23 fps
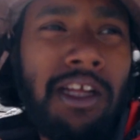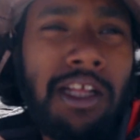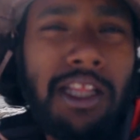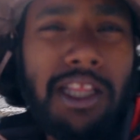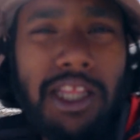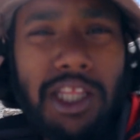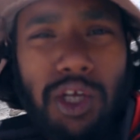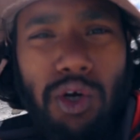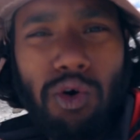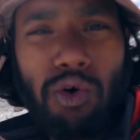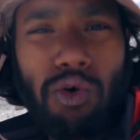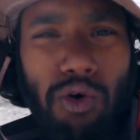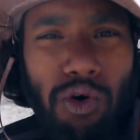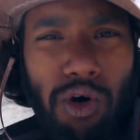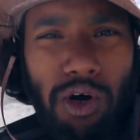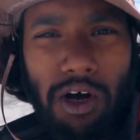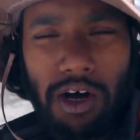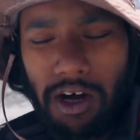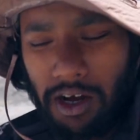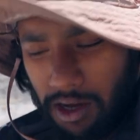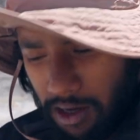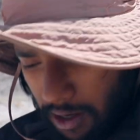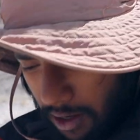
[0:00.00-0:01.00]
new
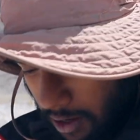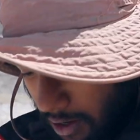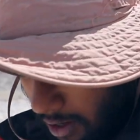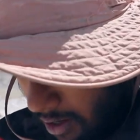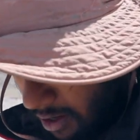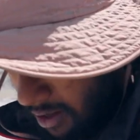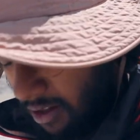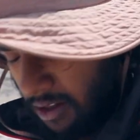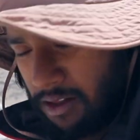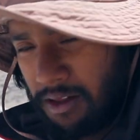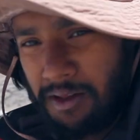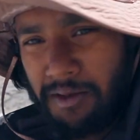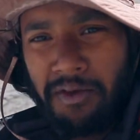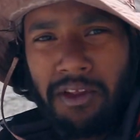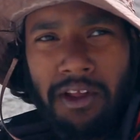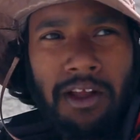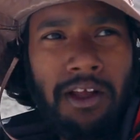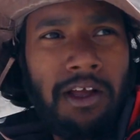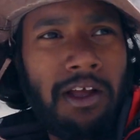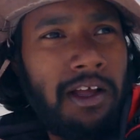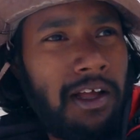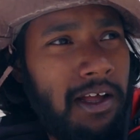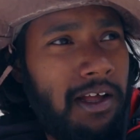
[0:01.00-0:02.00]
uh,
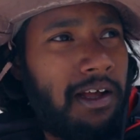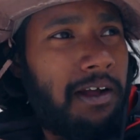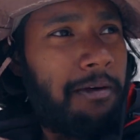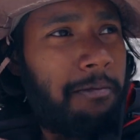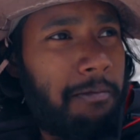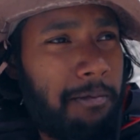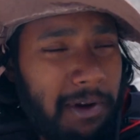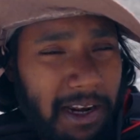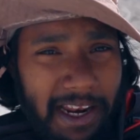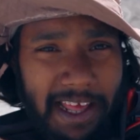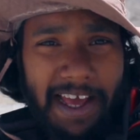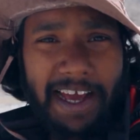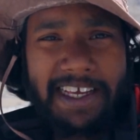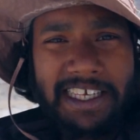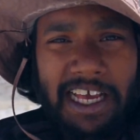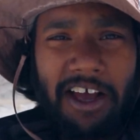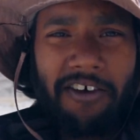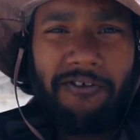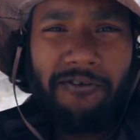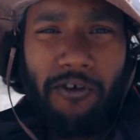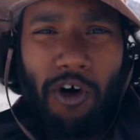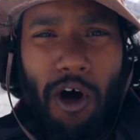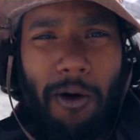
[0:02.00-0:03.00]
lakes
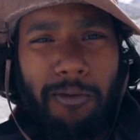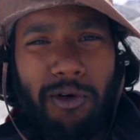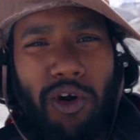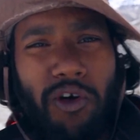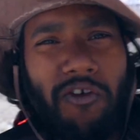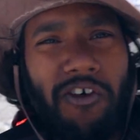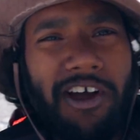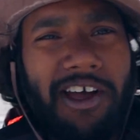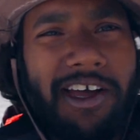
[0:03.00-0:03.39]
have formed over